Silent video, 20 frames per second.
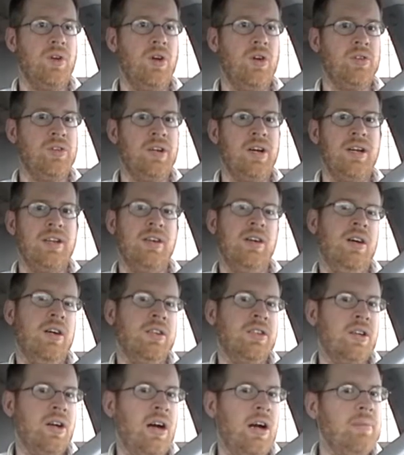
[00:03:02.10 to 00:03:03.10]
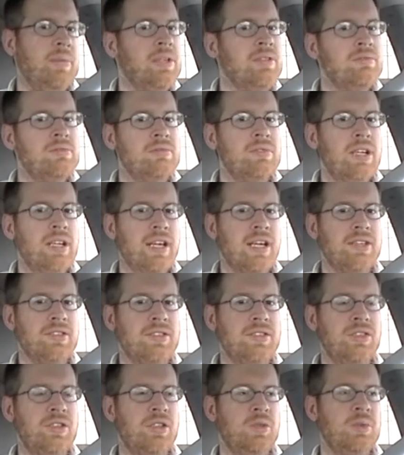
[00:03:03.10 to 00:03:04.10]
are not uncommon, I
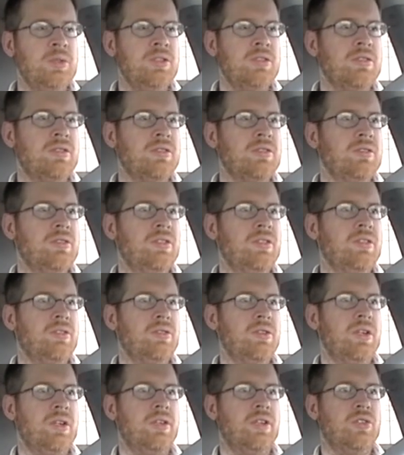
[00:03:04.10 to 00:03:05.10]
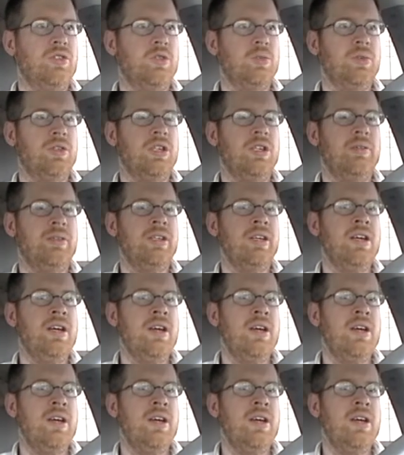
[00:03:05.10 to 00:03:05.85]
guess, in humans. They're not like super common.